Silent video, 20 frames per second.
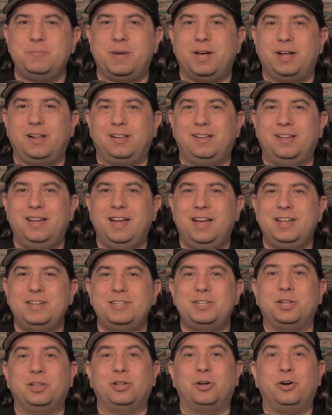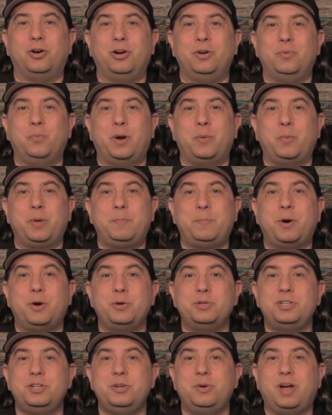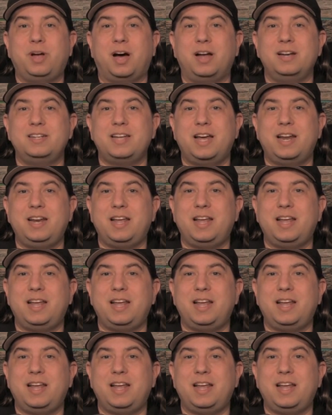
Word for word: bell to learn when we post new content